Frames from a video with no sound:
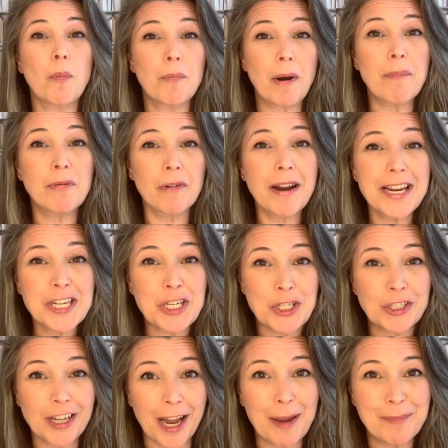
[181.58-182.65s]
preparation
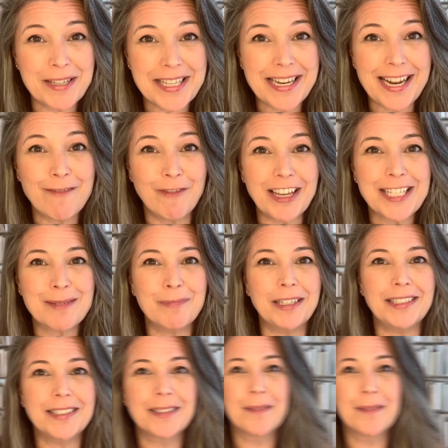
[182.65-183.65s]
time is an investment.